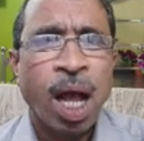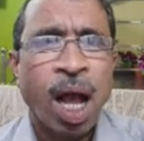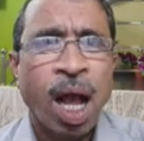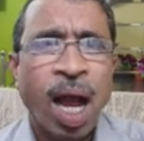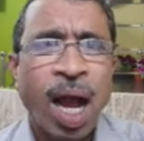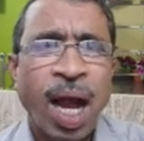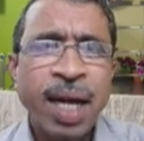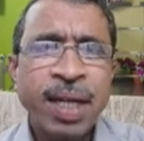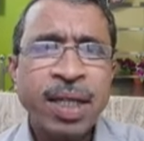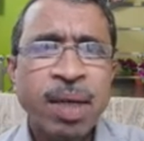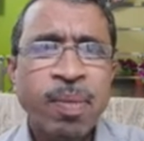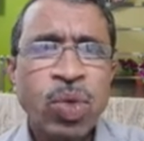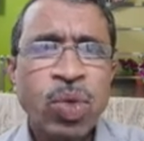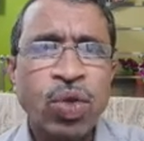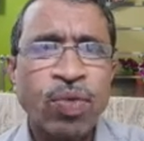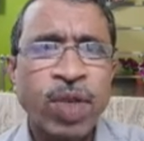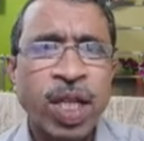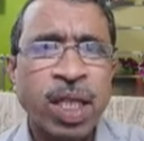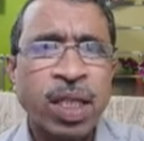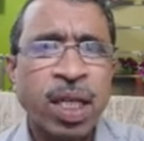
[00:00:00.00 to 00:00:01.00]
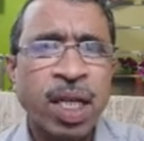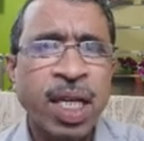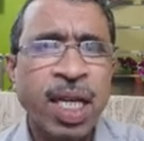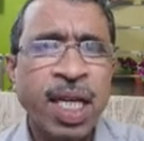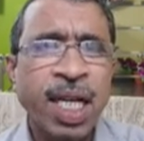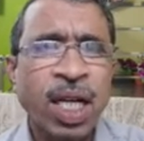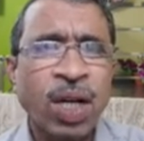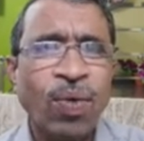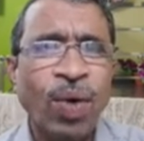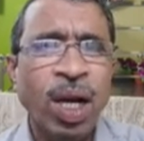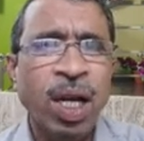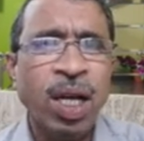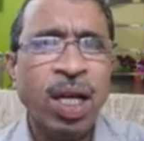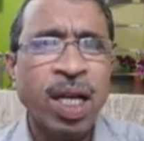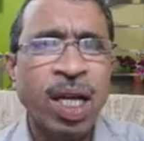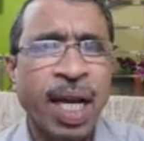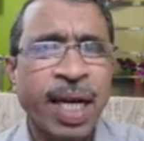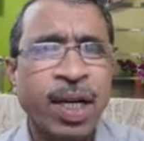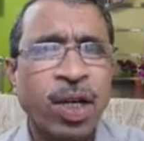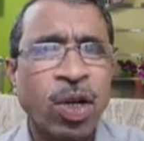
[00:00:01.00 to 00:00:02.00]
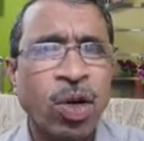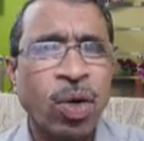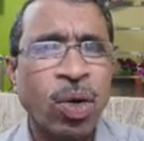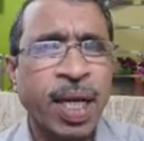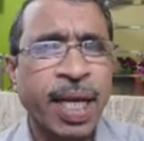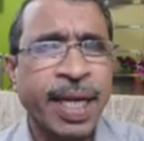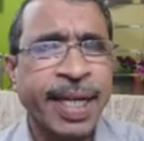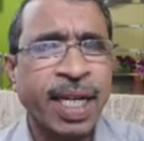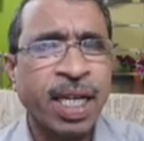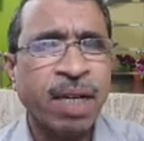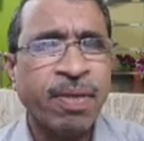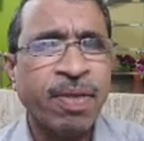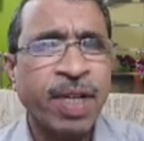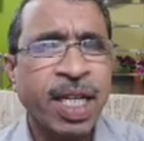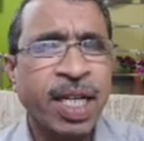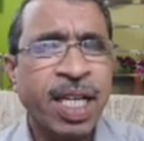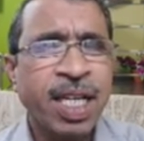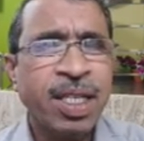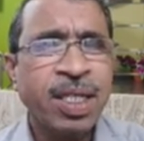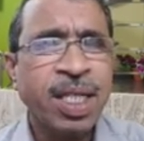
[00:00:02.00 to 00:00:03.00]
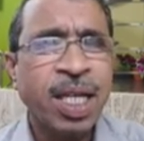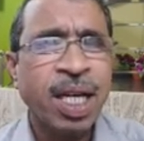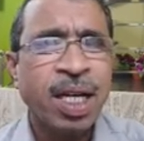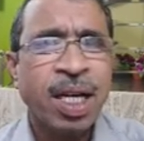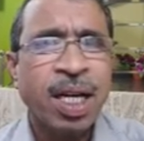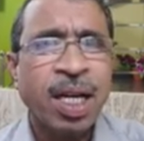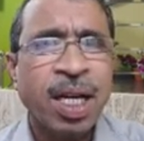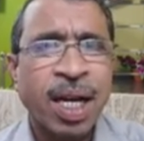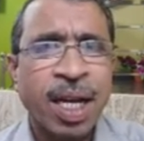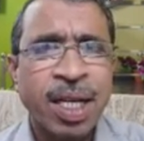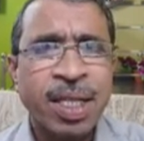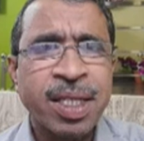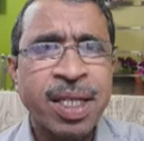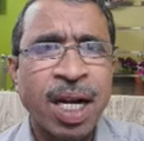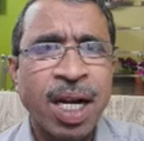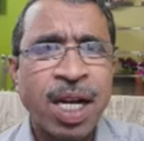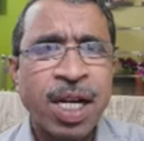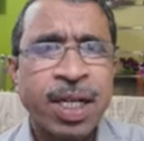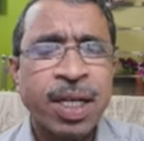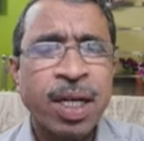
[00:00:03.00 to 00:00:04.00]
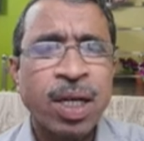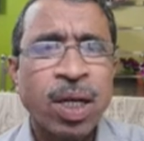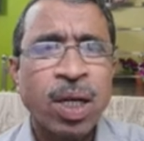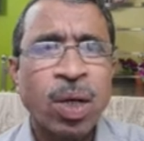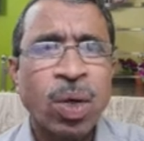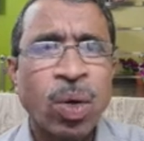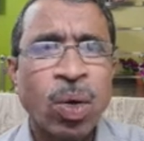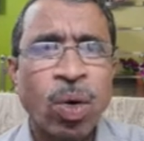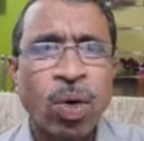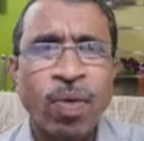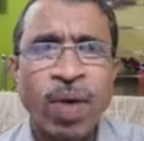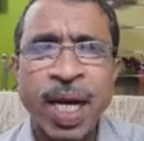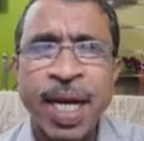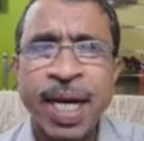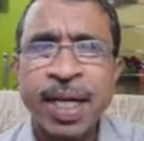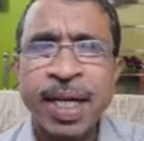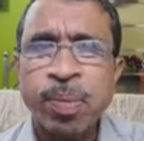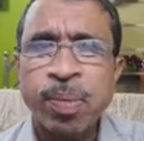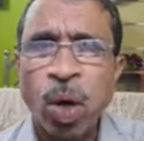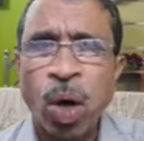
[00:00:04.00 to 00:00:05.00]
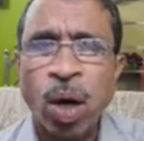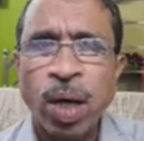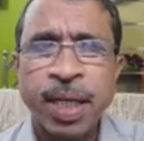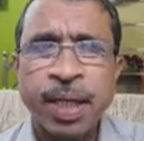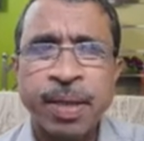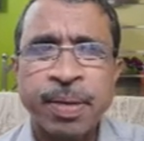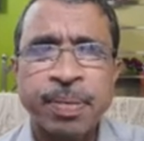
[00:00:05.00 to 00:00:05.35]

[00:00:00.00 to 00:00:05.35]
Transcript: Atoms with equal electronegativities result covalent bond.